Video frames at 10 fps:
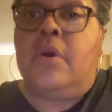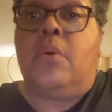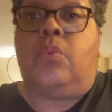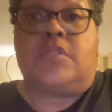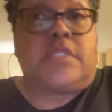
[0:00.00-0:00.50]

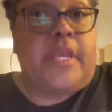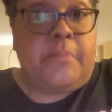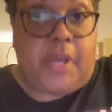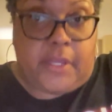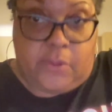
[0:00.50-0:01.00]
We're
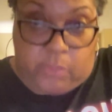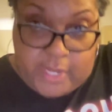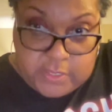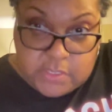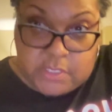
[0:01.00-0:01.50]
saved by
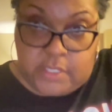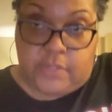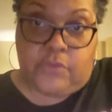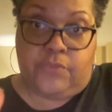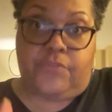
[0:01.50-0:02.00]
grace
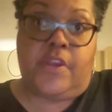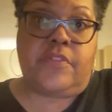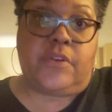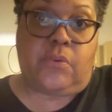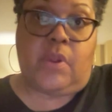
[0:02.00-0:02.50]
through
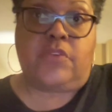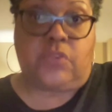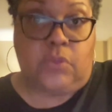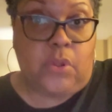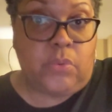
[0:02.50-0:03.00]
faith in
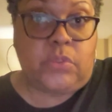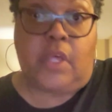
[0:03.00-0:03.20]
Christ alone,